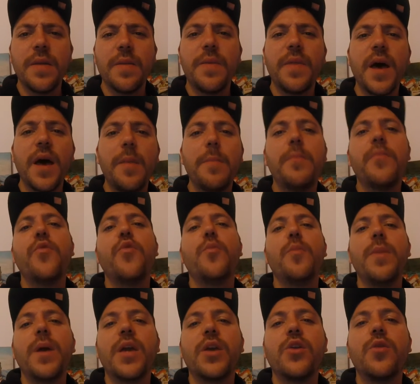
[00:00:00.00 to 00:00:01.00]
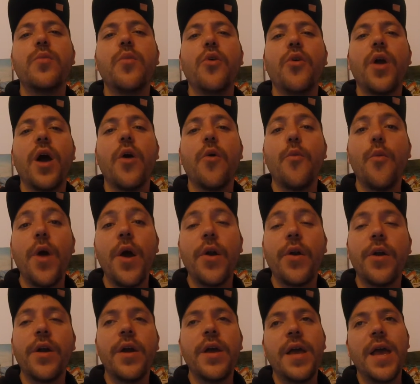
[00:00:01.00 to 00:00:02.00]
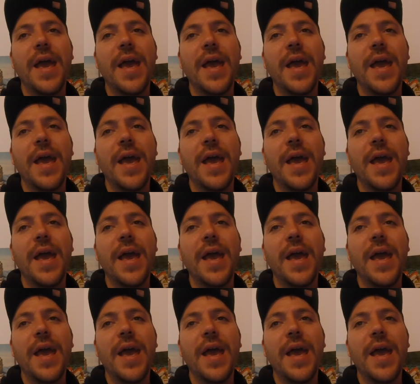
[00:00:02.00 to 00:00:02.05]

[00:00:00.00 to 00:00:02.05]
That will make you more aware.